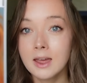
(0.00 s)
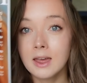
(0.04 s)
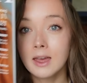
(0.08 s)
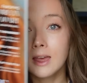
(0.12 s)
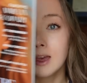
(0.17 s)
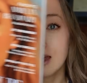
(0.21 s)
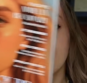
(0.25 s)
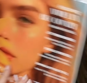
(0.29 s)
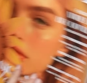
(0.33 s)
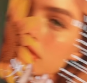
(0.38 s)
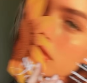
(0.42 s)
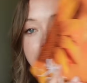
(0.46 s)

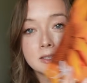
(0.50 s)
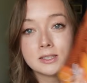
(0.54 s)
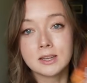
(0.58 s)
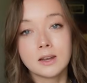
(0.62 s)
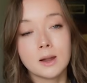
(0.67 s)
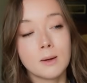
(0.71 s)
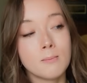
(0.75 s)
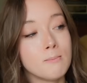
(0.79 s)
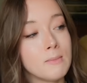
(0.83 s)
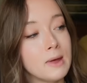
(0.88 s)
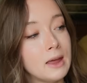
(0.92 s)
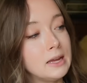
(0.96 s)
It is an
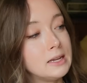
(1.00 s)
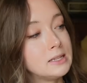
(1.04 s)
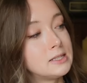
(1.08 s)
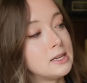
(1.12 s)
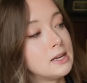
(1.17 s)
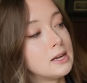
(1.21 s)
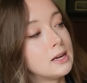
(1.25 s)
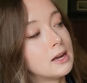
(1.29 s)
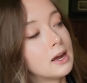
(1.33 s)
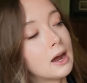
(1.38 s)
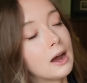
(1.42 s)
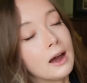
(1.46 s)

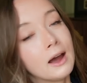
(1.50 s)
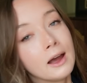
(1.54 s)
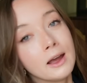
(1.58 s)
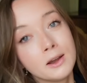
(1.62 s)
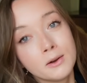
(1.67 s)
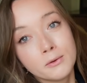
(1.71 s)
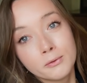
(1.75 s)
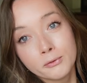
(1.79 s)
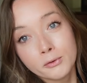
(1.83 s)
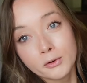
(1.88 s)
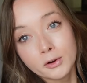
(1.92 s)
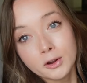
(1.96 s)
amazing
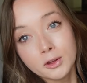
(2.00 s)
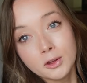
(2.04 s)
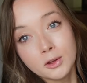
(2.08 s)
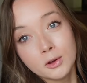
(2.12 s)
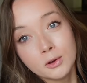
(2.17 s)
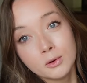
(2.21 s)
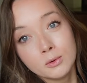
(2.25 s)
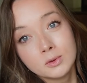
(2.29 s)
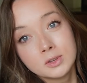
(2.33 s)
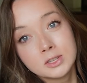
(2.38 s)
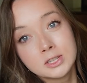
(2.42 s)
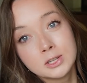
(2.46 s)
guide for
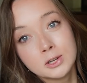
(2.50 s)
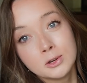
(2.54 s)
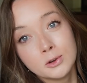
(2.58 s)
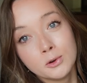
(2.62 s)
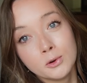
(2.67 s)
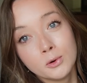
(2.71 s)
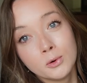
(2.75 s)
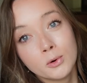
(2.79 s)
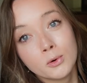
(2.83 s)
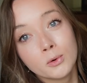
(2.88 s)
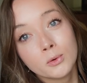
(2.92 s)
you to